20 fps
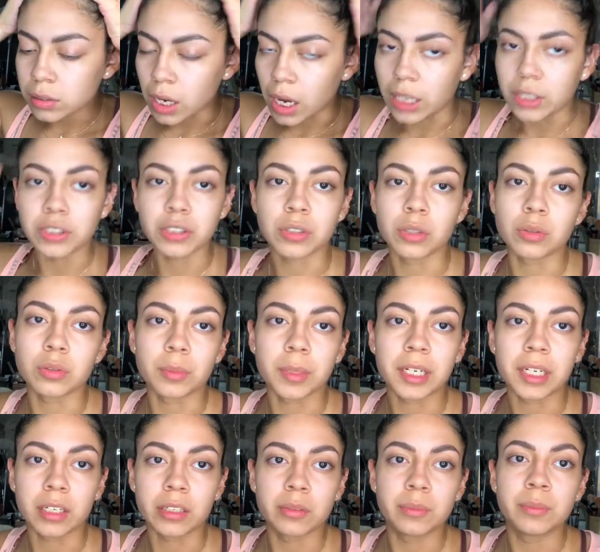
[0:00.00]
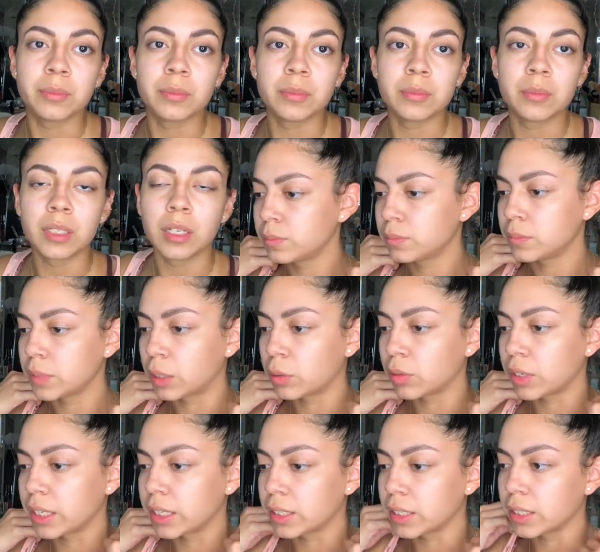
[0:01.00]
I just don't do my hair. I don't
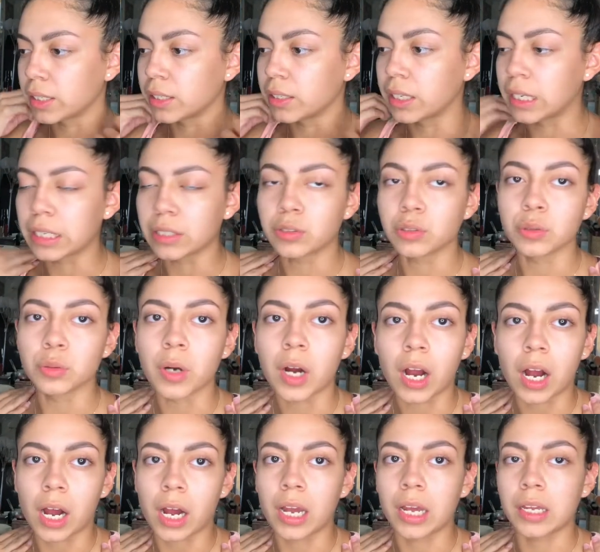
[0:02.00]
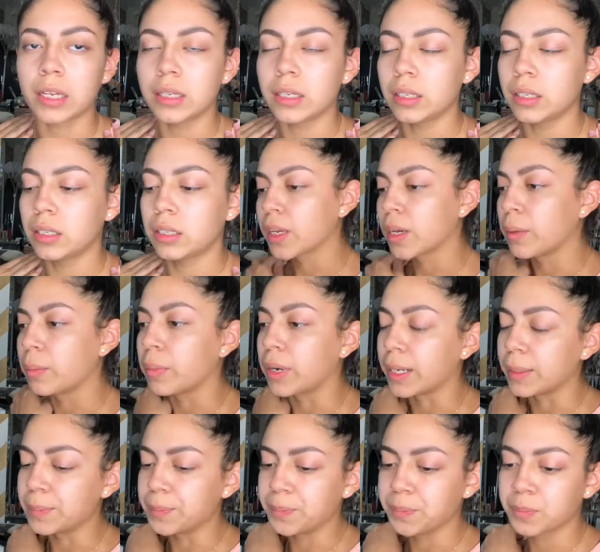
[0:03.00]
like it, and it's too hot,
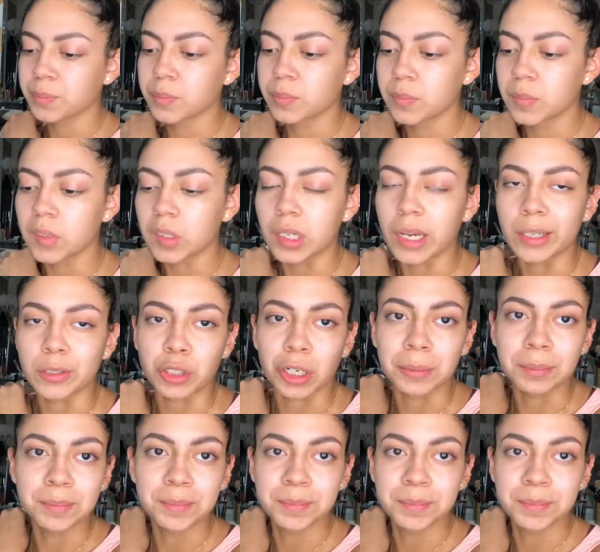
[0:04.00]
but I try.